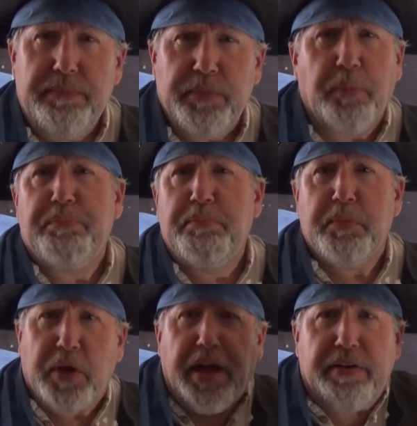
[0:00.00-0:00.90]
Oh,
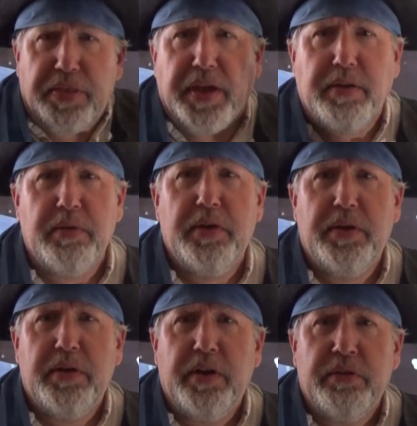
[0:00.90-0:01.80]
got everything.
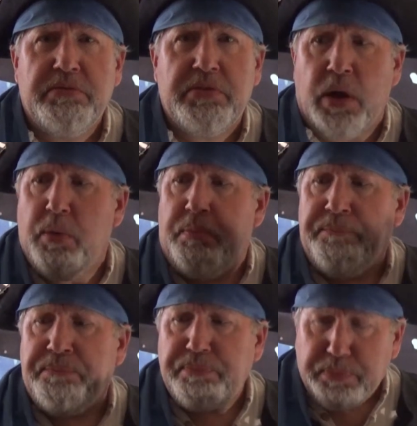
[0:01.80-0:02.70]
So,
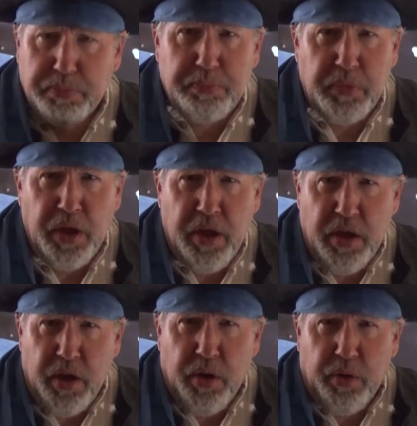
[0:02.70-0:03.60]

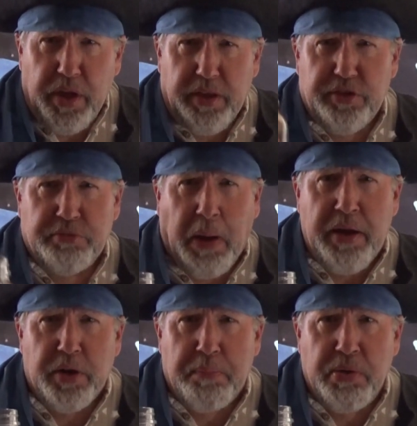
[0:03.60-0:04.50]
is this
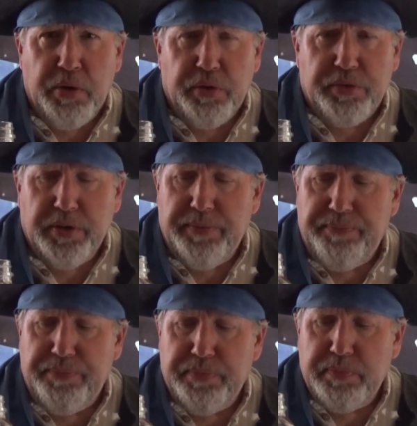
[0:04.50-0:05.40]
pirate approved?
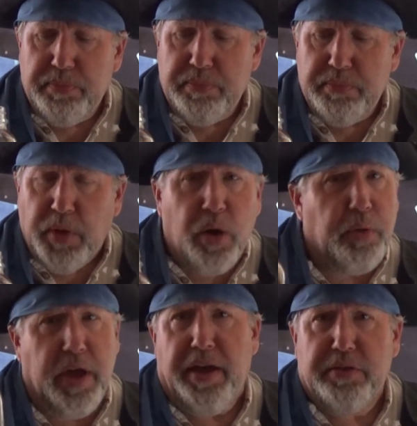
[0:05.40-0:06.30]
Oh
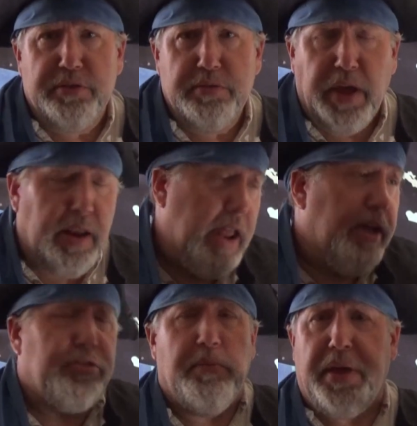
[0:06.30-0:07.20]
yes, it
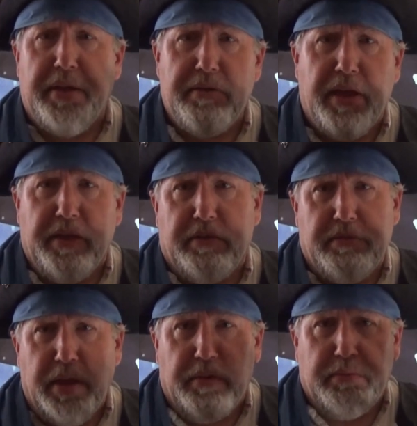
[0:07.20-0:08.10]
has to be. It
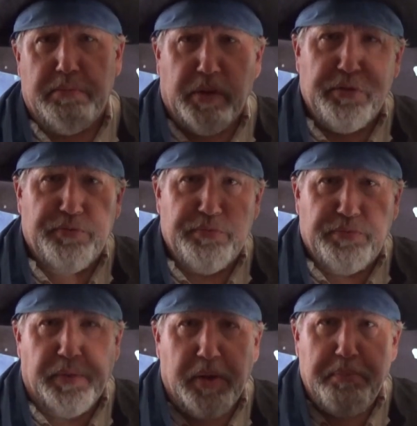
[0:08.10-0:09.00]
was
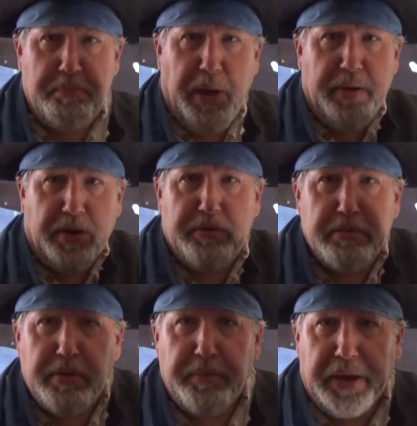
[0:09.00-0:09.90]
from a pirate,
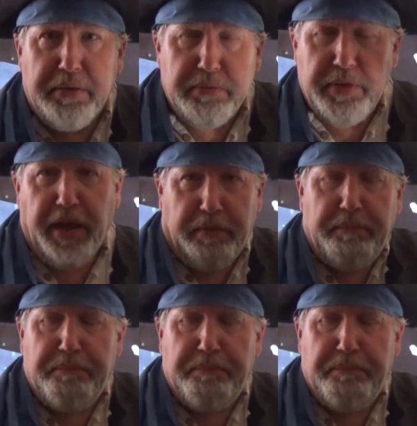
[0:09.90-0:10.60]
I mean, yeah.